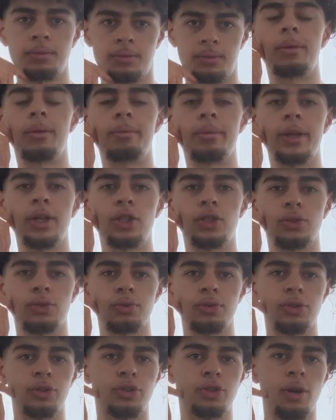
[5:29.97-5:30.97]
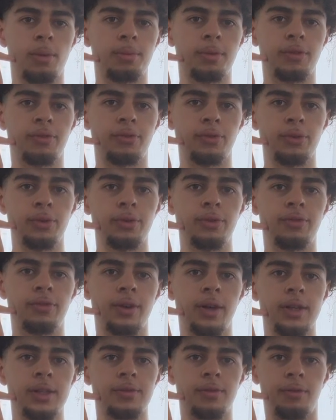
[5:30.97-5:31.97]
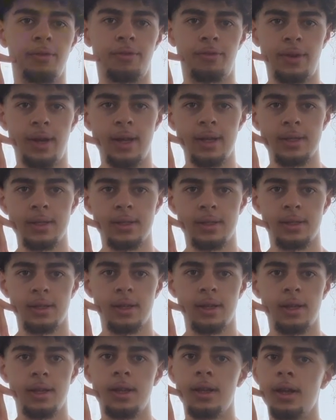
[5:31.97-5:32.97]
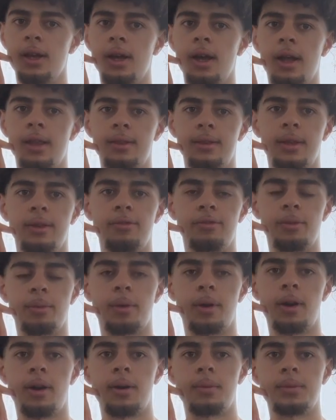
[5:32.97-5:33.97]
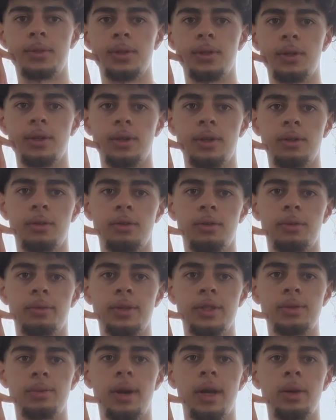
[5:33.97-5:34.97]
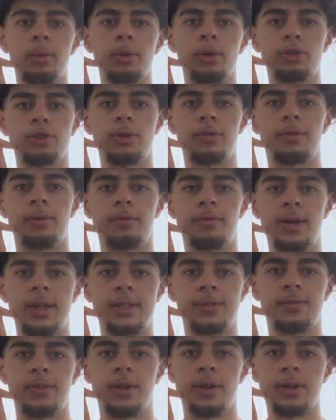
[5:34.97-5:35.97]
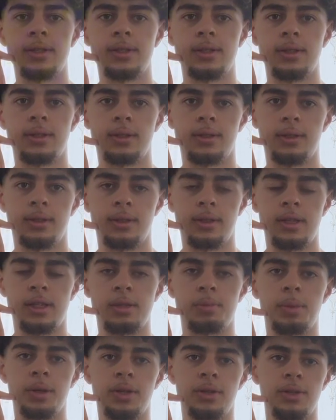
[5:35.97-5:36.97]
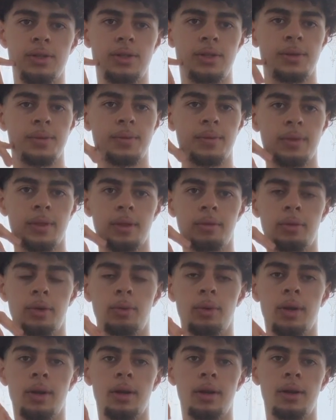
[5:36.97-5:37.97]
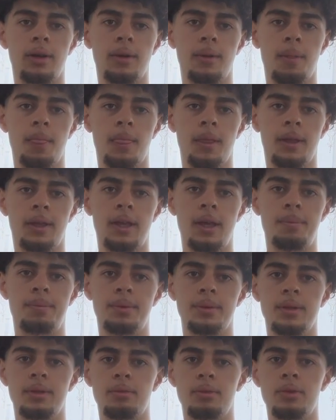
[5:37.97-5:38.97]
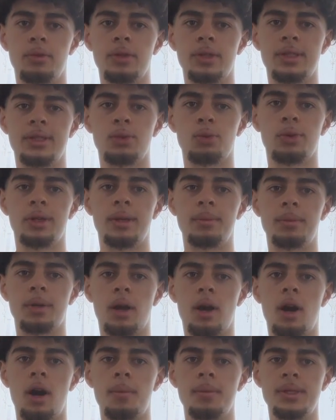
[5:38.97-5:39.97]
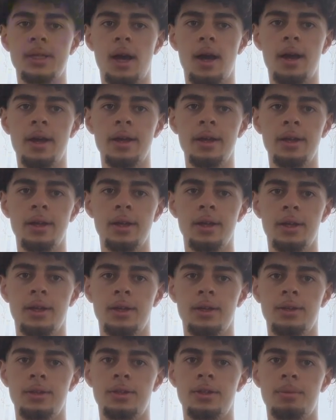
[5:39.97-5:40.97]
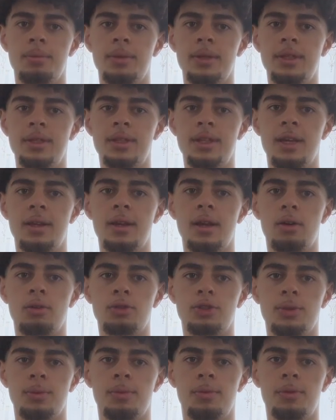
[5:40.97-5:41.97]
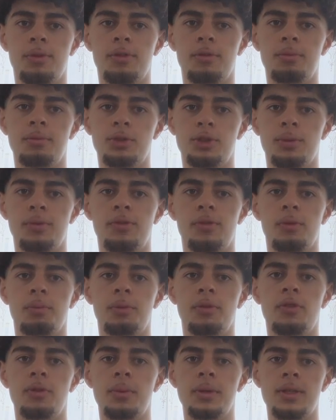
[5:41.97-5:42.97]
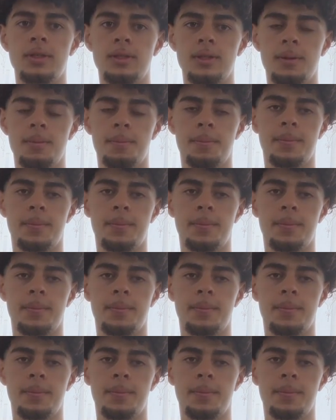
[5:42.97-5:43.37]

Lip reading: But make sure you drop the food first from fats and then from carbs. The reason why I want to drop from fats first is because we want to still keep the carbs high to maintain our gym floor performance.